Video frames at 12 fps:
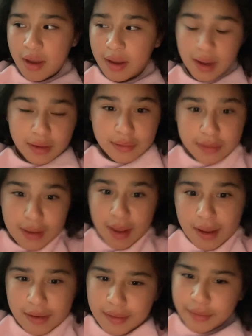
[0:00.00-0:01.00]
and
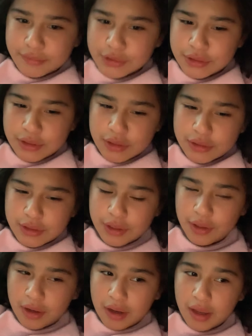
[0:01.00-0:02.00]
yeah, I'm just going to
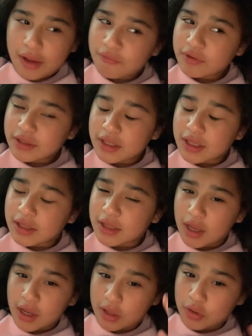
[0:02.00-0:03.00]
tell y'all everything
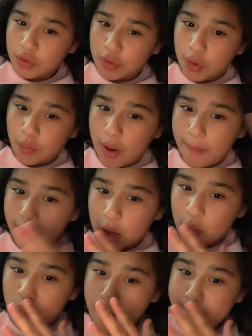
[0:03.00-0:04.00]
that y'all don't know
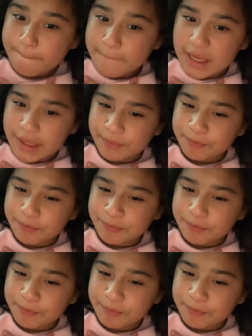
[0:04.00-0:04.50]
about me.